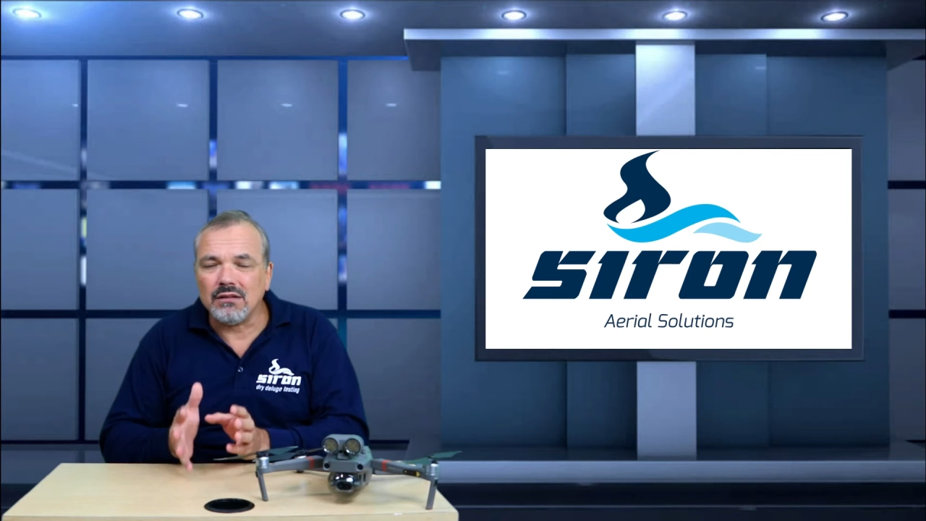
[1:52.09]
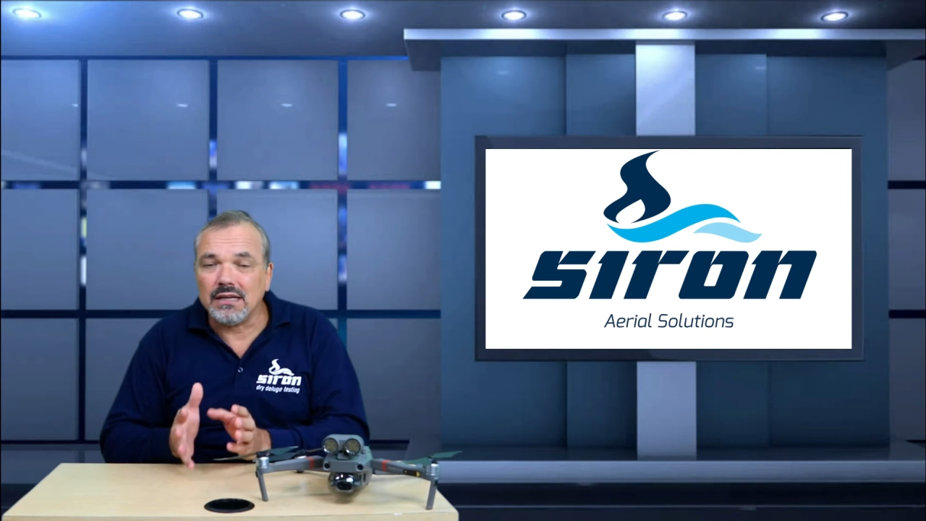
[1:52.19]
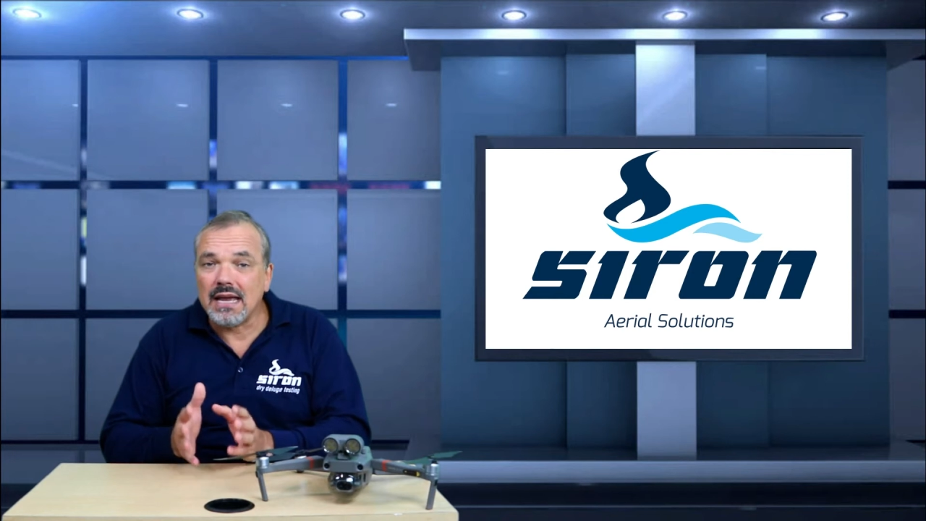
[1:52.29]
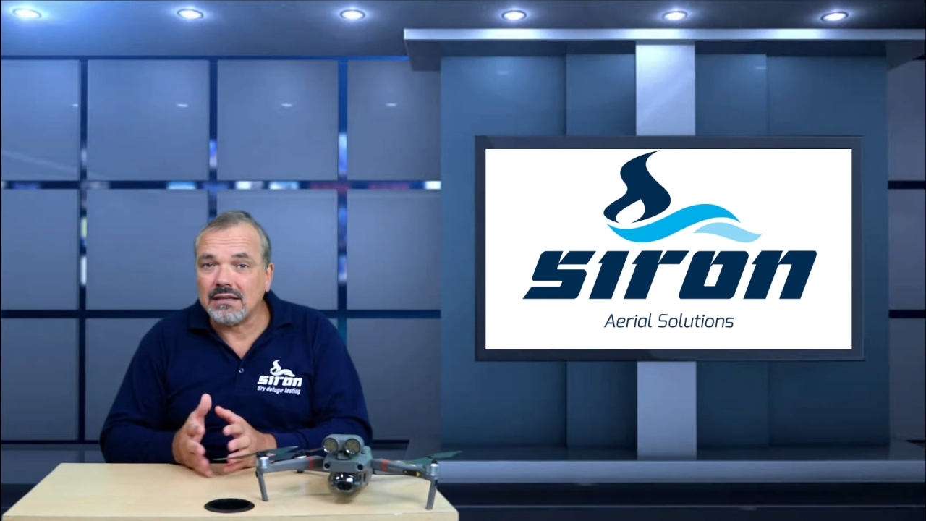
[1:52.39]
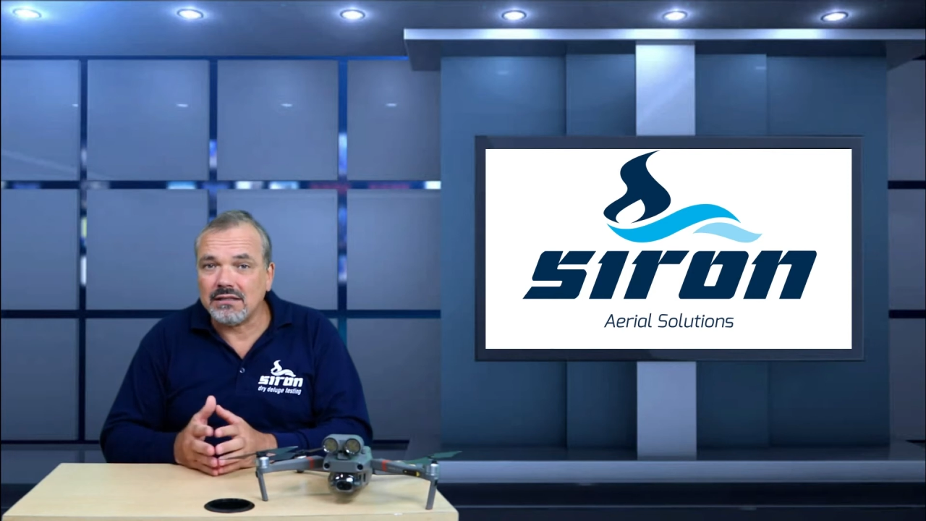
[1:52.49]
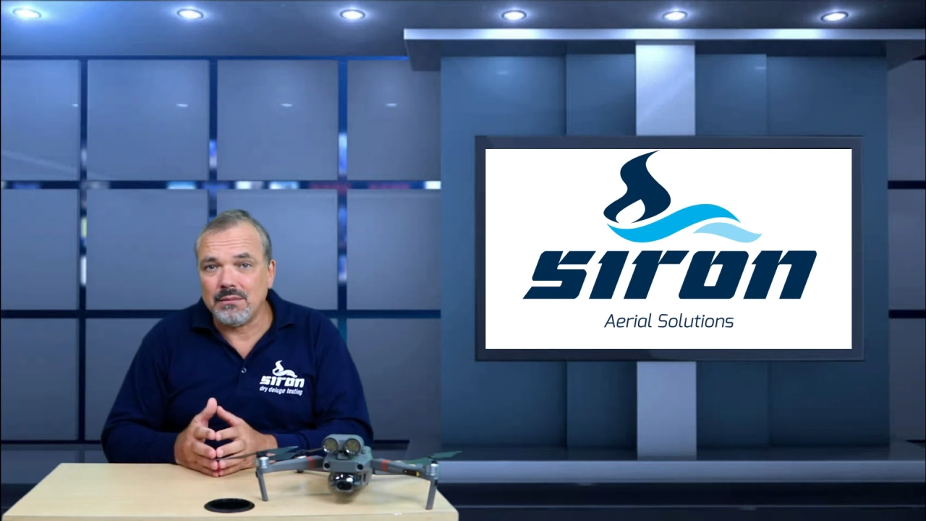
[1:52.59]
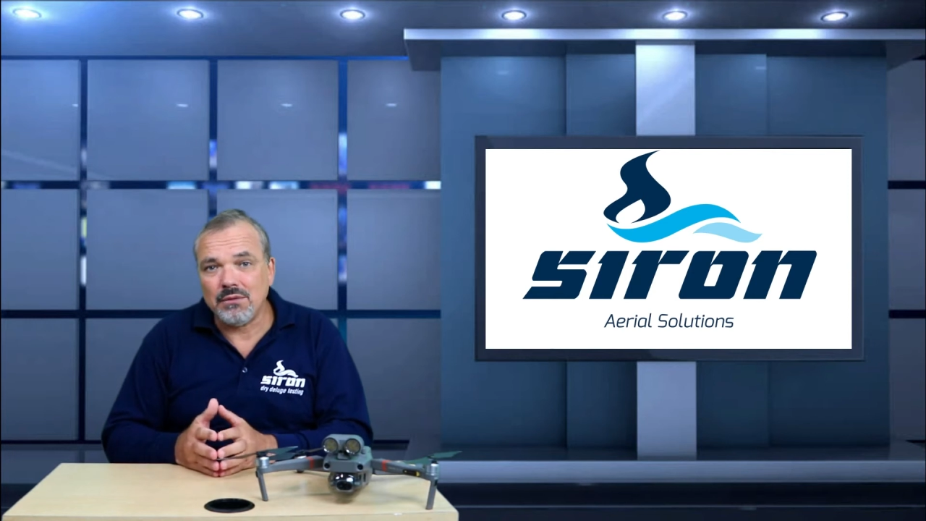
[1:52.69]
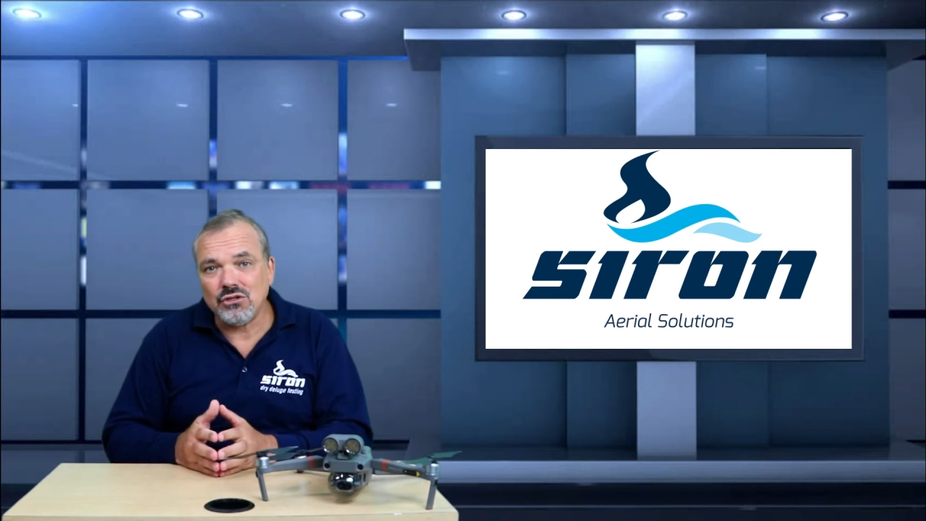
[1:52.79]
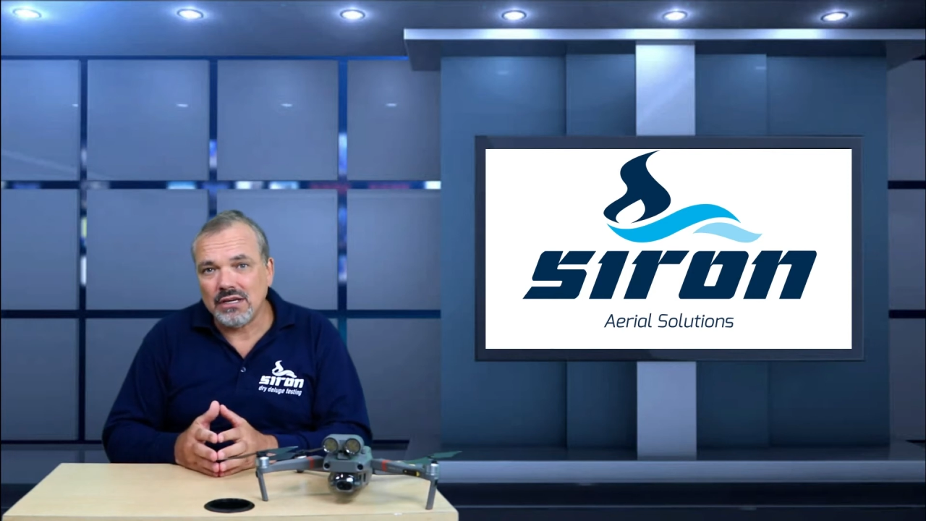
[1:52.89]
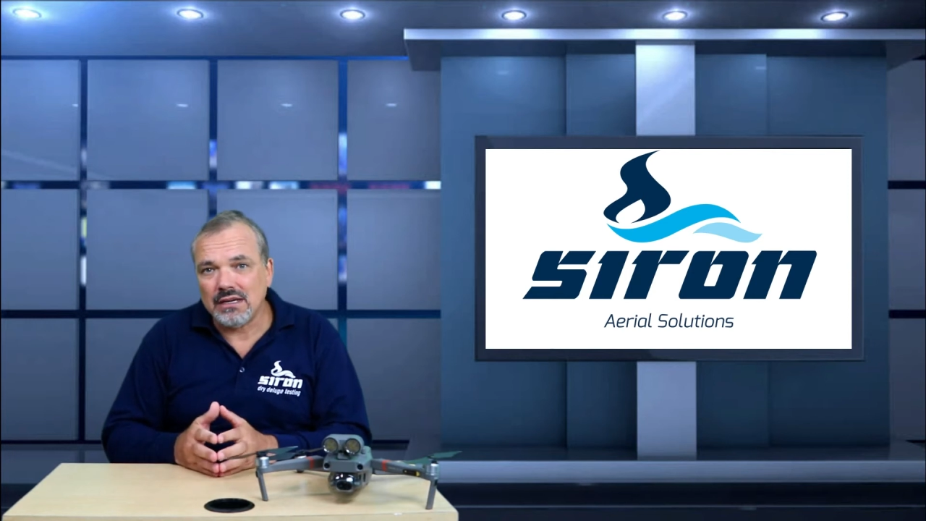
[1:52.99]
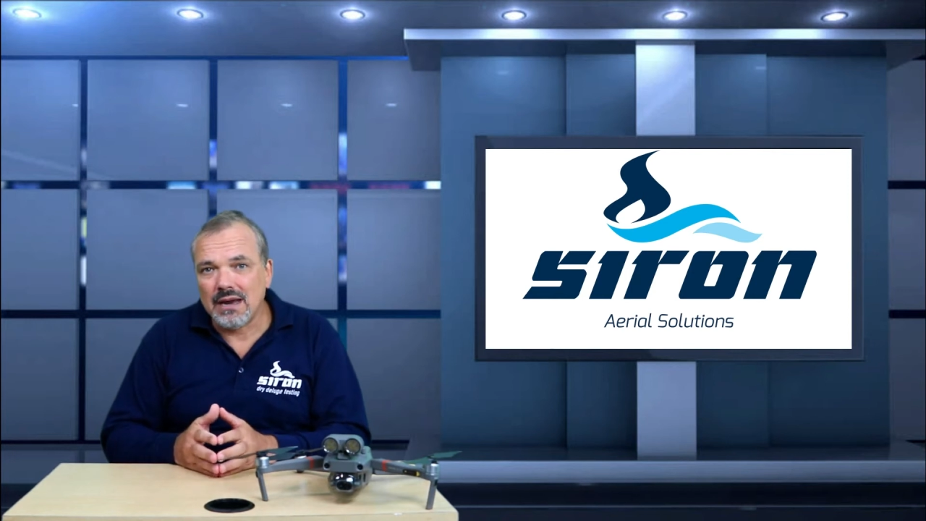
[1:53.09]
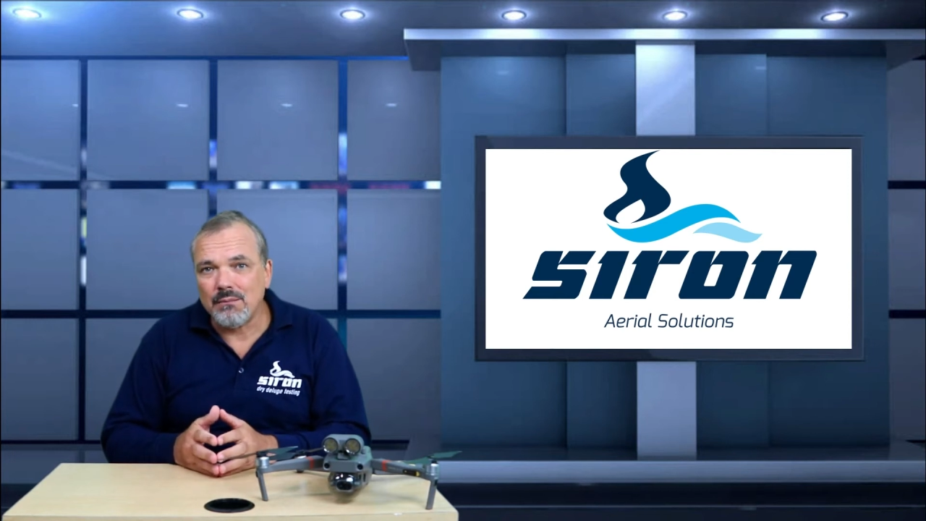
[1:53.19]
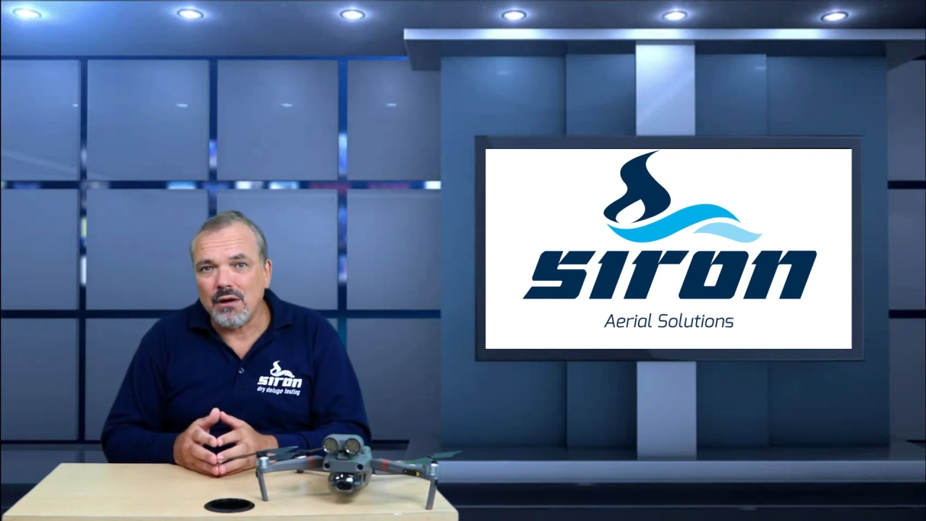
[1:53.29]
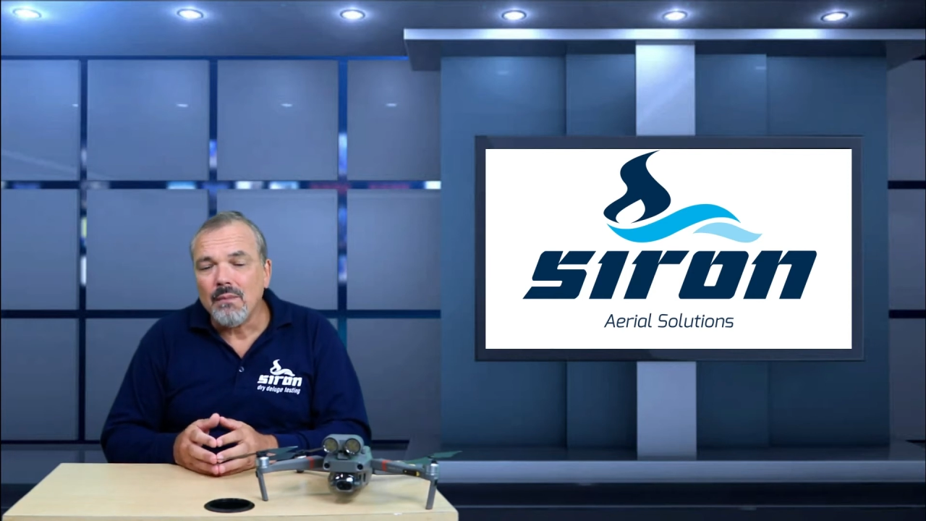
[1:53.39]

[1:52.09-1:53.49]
gas imaging camera,